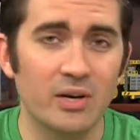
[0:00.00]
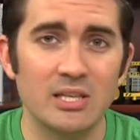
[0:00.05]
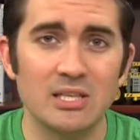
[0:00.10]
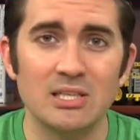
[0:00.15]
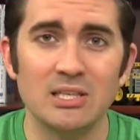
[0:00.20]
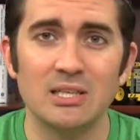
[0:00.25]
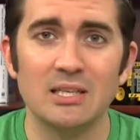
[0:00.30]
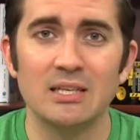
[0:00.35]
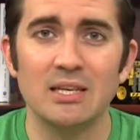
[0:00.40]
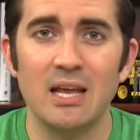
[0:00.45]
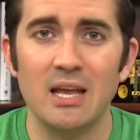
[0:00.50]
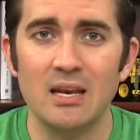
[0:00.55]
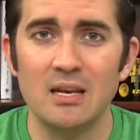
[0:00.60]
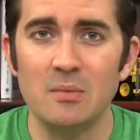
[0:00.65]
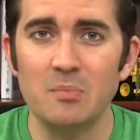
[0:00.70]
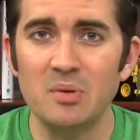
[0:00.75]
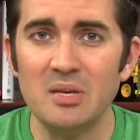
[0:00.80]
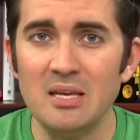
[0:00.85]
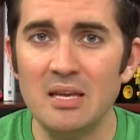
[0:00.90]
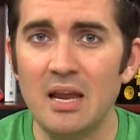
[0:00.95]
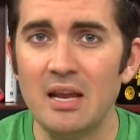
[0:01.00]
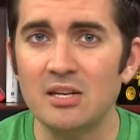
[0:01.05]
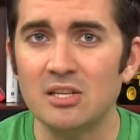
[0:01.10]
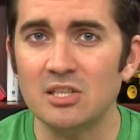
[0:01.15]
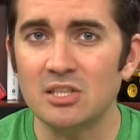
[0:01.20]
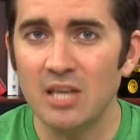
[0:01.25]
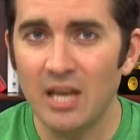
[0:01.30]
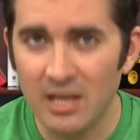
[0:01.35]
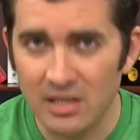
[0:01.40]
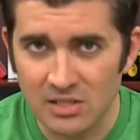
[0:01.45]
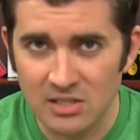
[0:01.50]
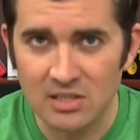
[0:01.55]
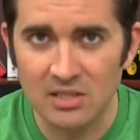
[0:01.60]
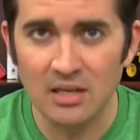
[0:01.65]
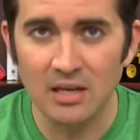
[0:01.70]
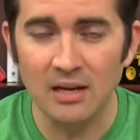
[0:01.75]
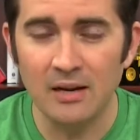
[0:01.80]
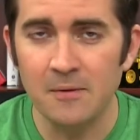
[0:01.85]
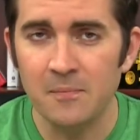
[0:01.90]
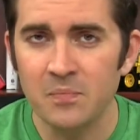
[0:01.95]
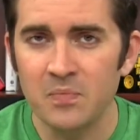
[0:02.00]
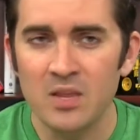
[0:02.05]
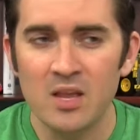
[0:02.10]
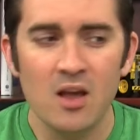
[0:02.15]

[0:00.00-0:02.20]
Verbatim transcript: I done any pH testing